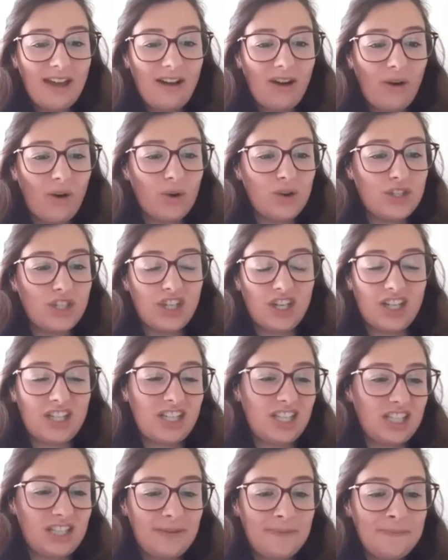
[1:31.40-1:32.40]
or
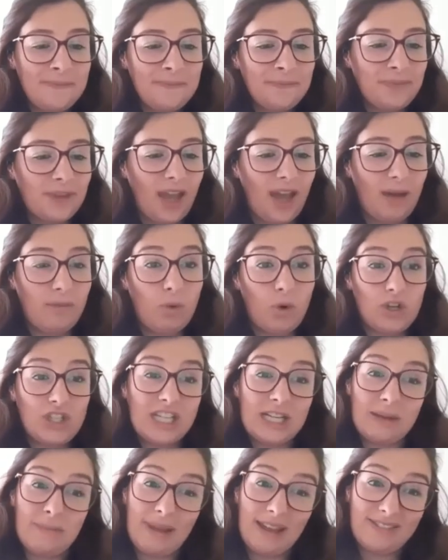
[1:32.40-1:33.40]
just
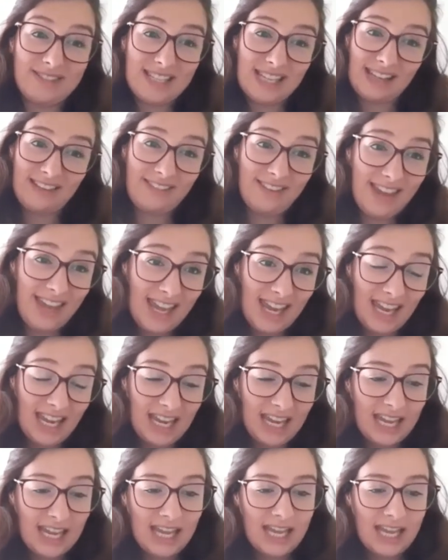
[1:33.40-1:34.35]
watching a bit of TV.